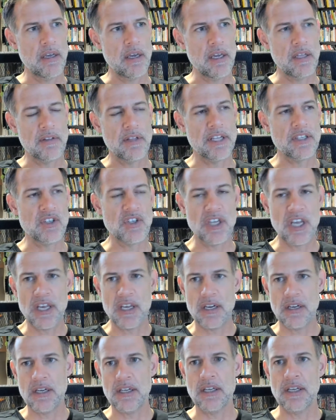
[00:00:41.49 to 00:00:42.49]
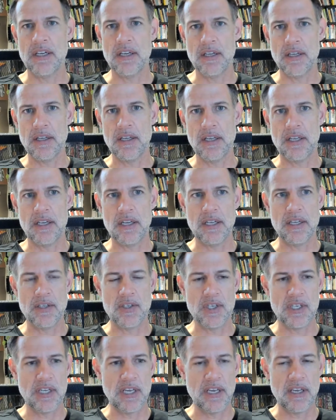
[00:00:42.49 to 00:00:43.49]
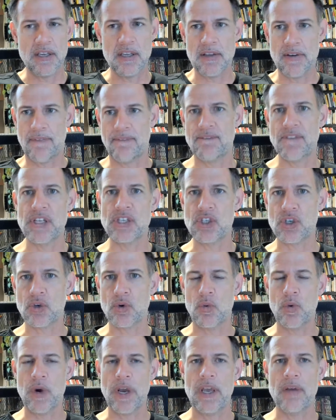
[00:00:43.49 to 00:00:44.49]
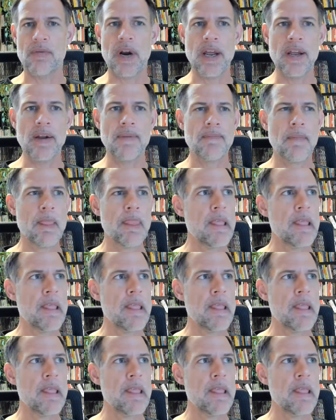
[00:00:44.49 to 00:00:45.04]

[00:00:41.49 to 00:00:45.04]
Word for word: And let's say it, it, it is a physical way, right?